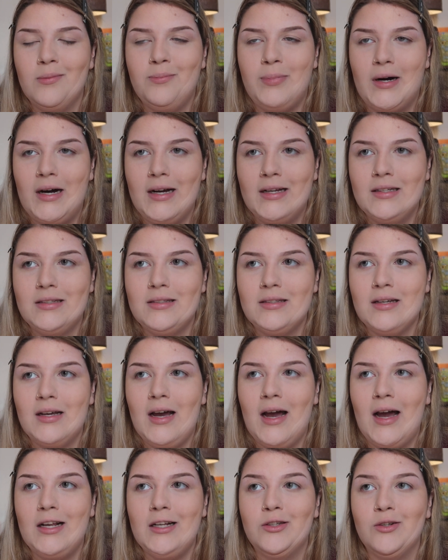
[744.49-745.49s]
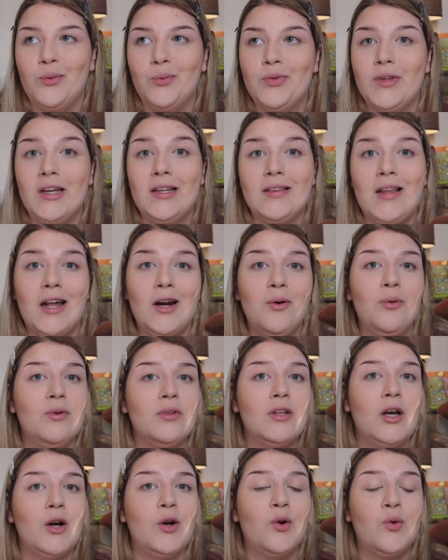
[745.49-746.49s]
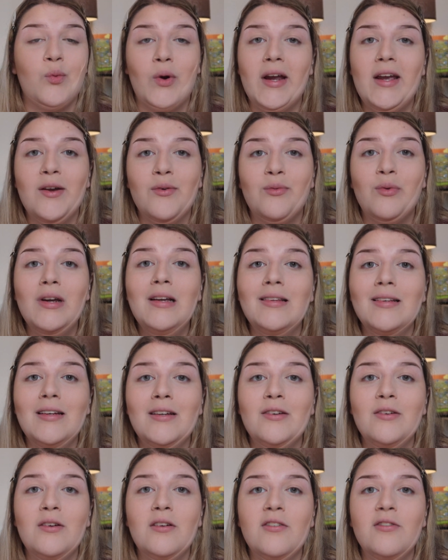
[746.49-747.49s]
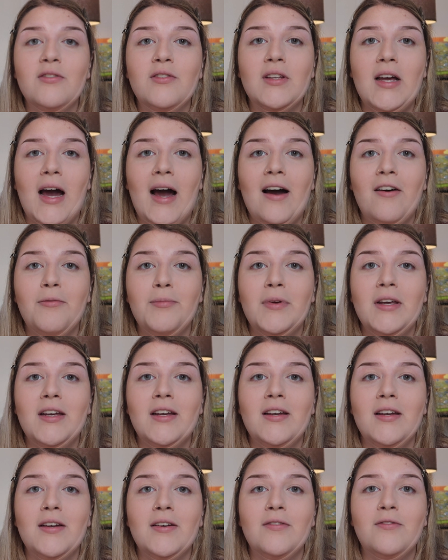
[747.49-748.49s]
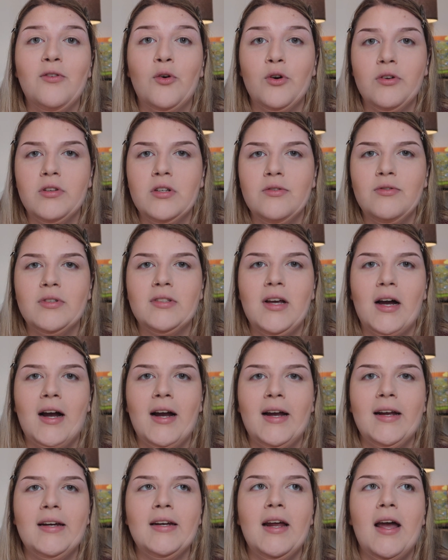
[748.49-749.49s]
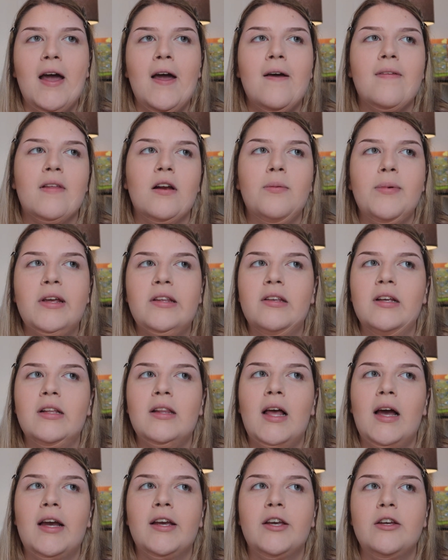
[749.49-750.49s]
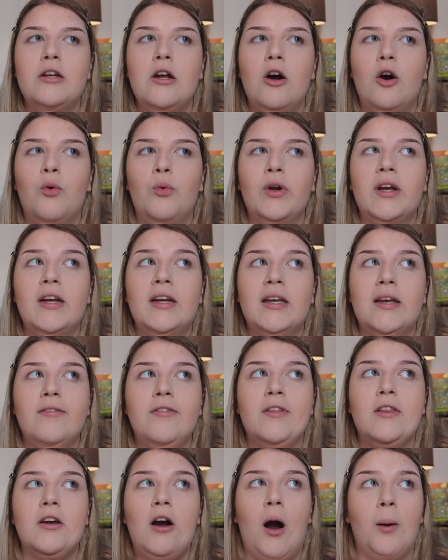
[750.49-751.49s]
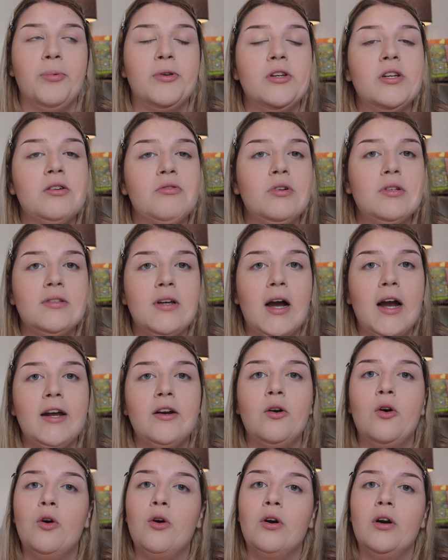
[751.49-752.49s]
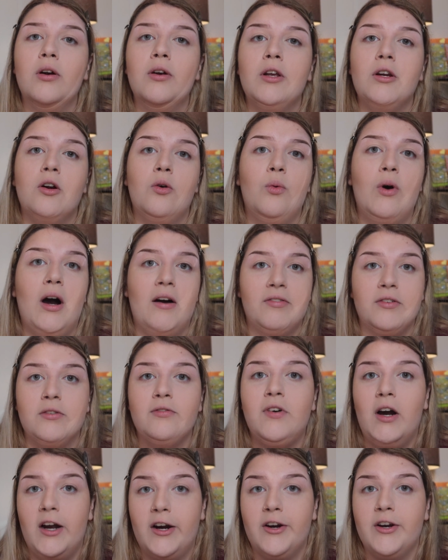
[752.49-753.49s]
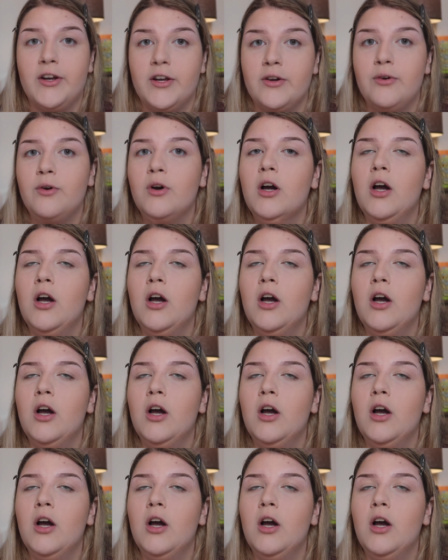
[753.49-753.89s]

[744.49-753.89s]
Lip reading: But I don't think that it was a great reason to have me forced to resign. They're basically like, you know, we're going to give you the option to resign or, you know, we'll have to fire you.